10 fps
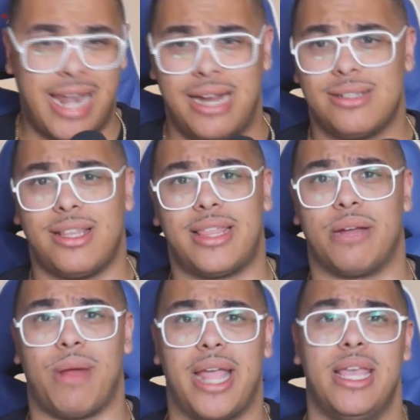And here's the
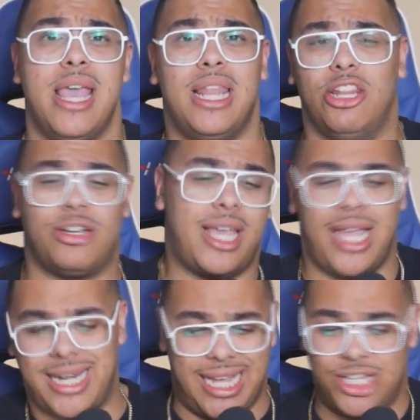thing, right?
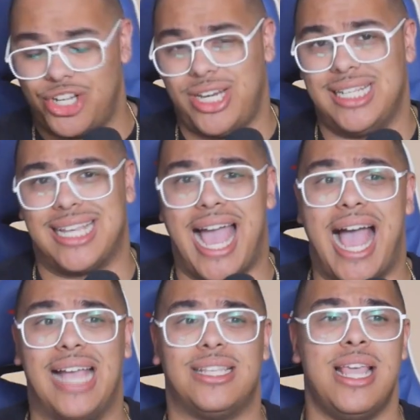Looking at each of these
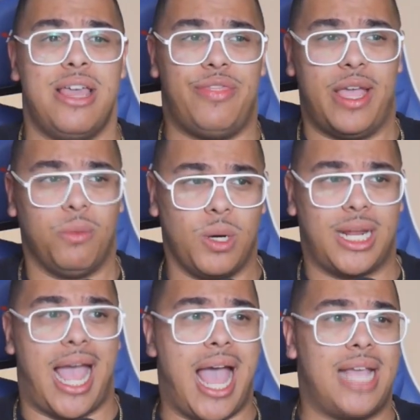guys, they
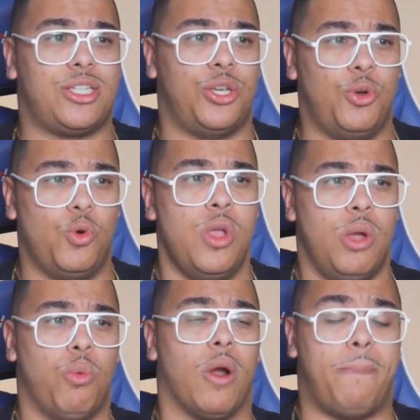were guys
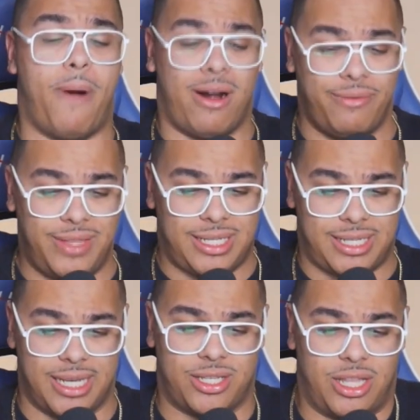who were a part of the
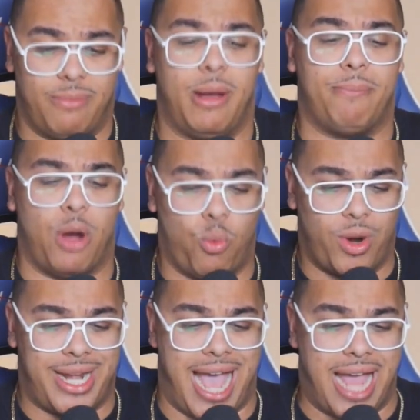system,
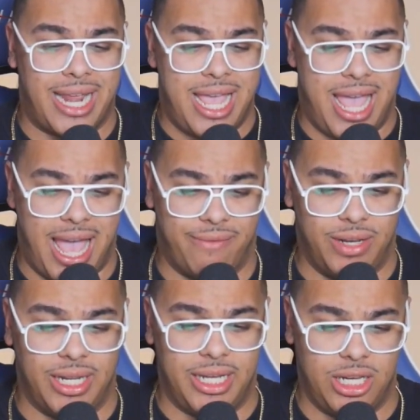but were not
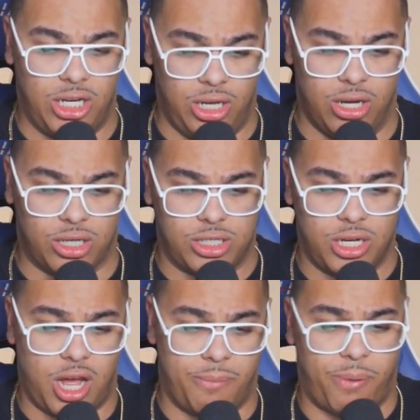heavily
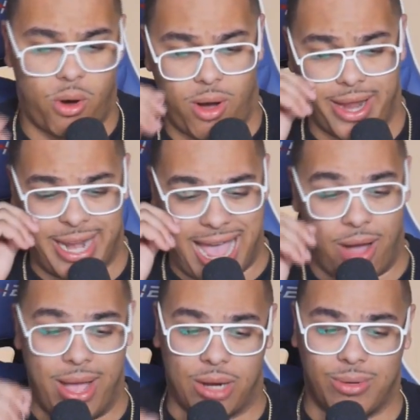looked upon.
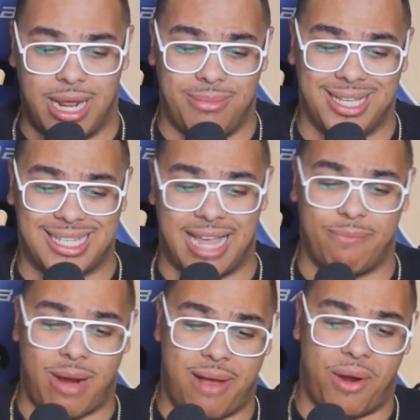Now, Equanimeous
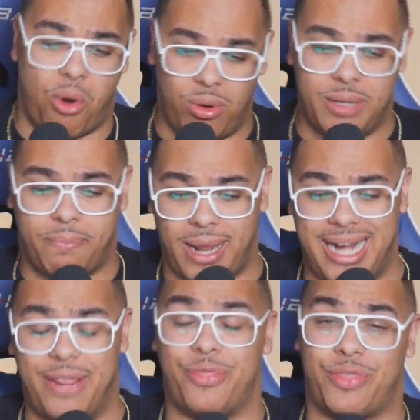St. Brown only
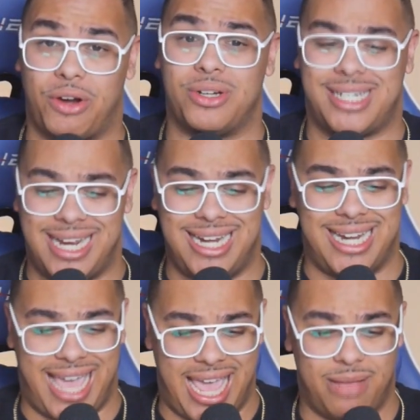played in
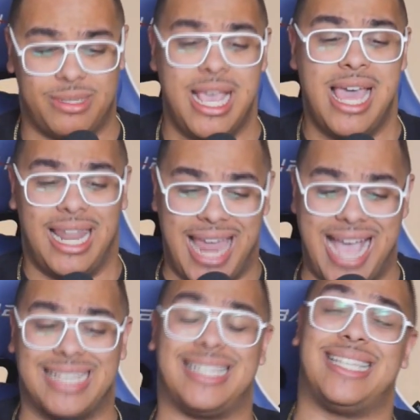13 games
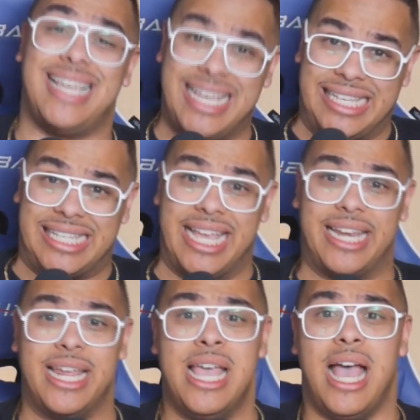last
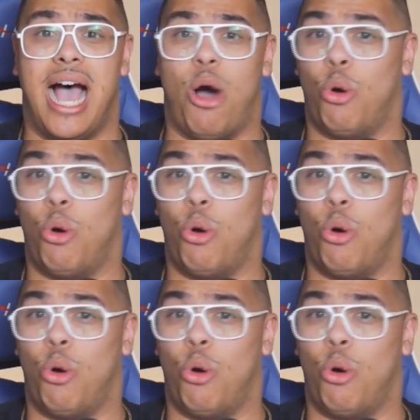season,